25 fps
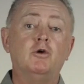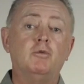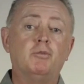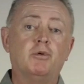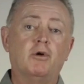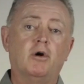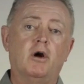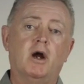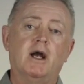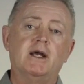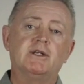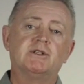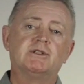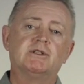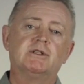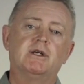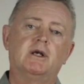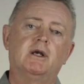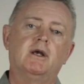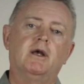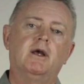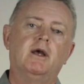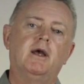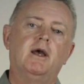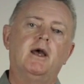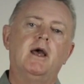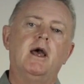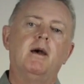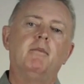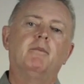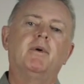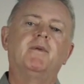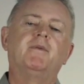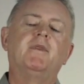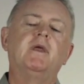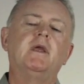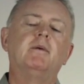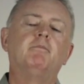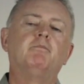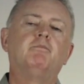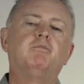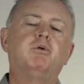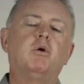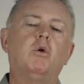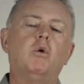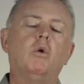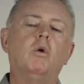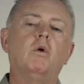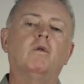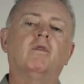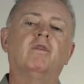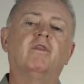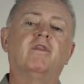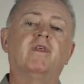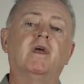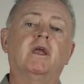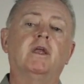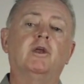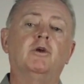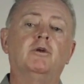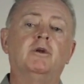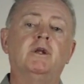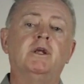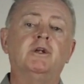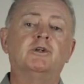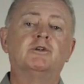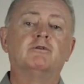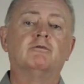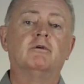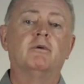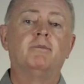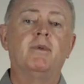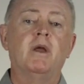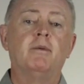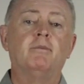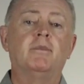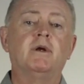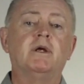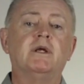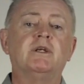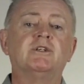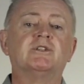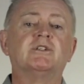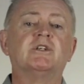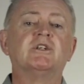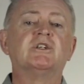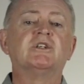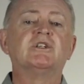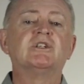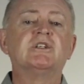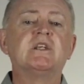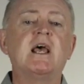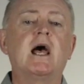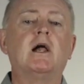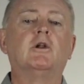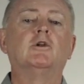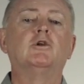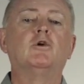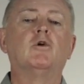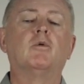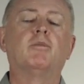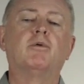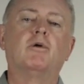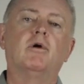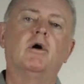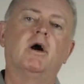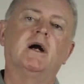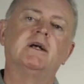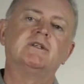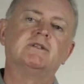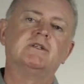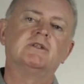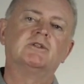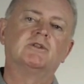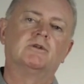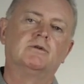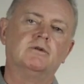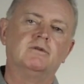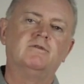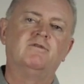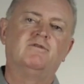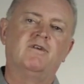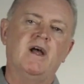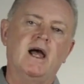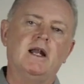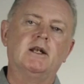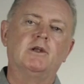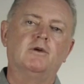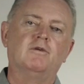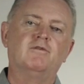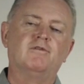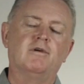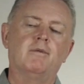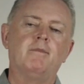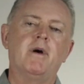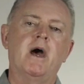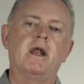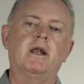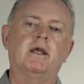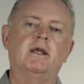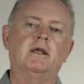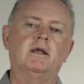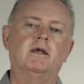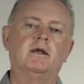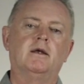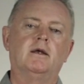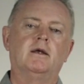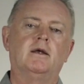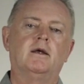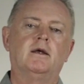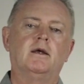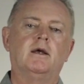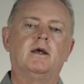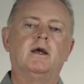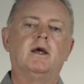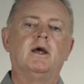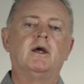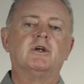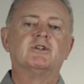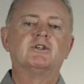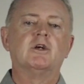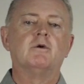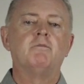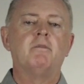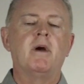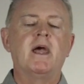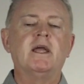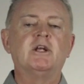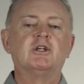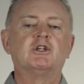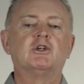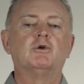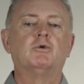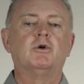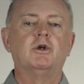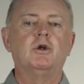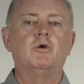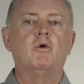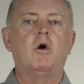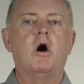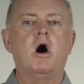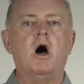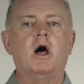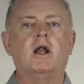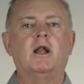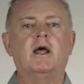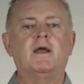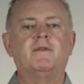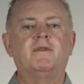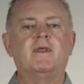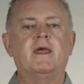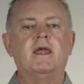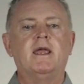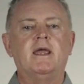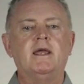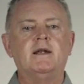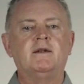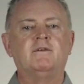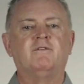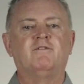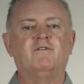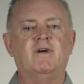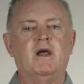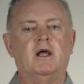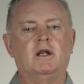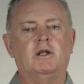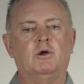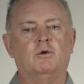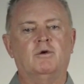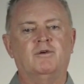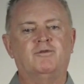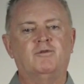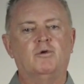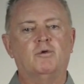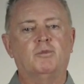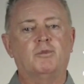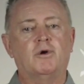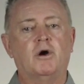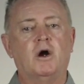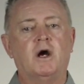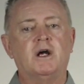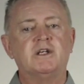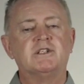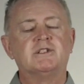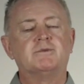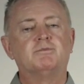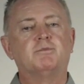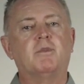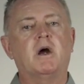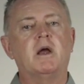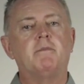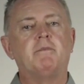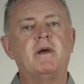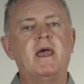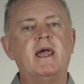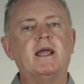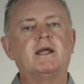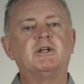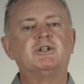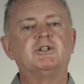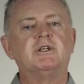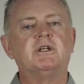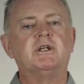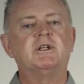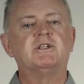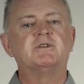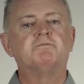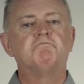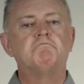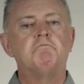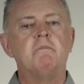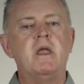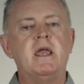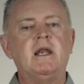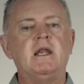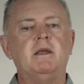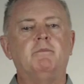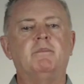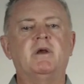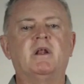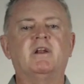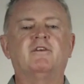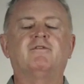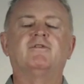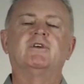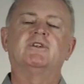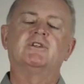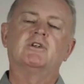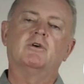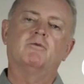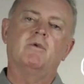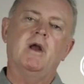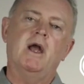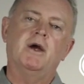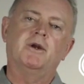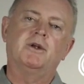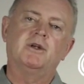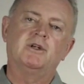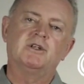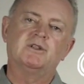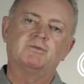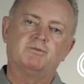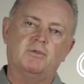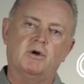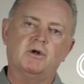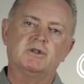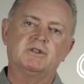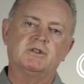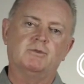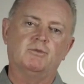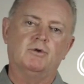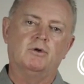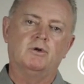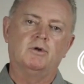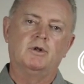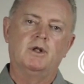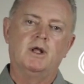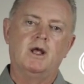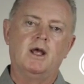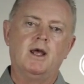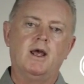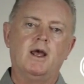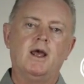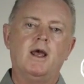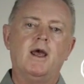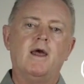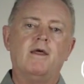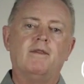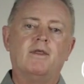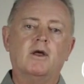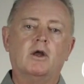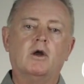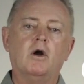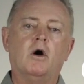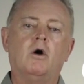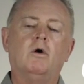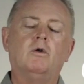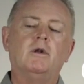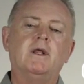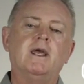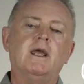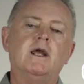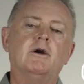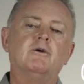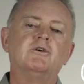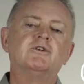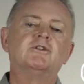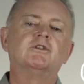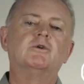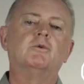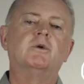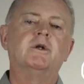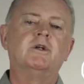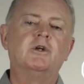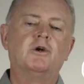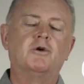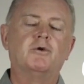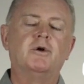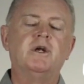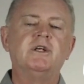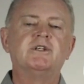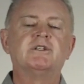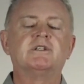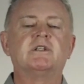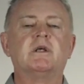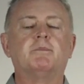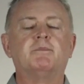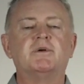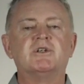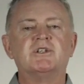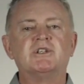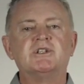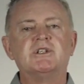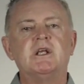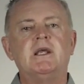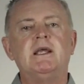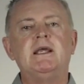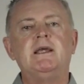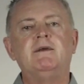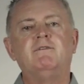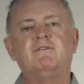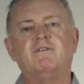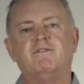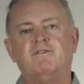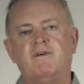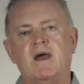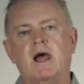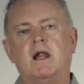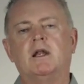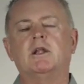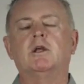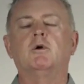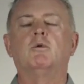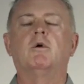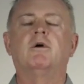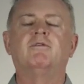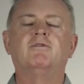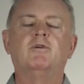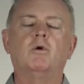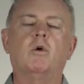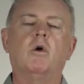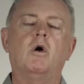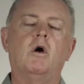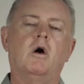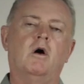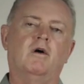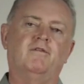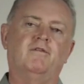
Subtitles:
you price. But the important thing you need to remember is to sell your price as good value for money. So make sure you highlight the hidden value of your price by packaging as many benefits around it as possible. The goal here is to increase the perceived value of your